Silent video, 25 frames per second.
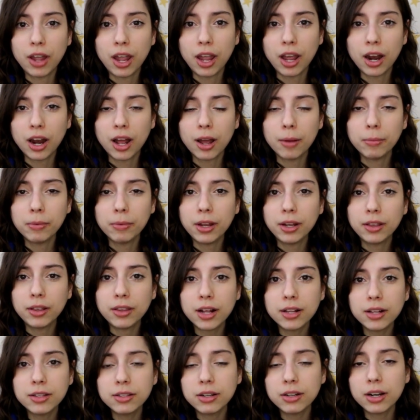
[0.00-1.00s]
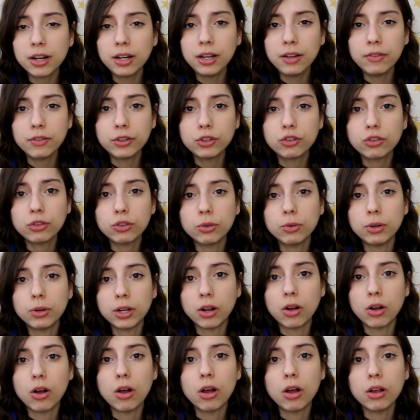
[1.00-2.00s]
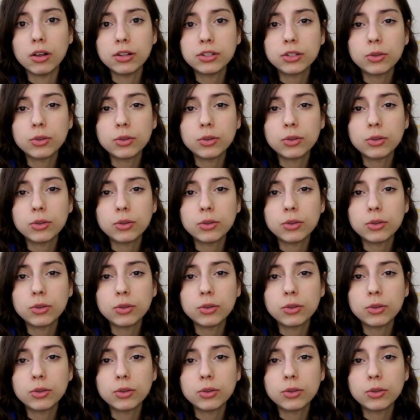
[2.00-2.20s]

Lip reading: And I'm like, that's not even true at all.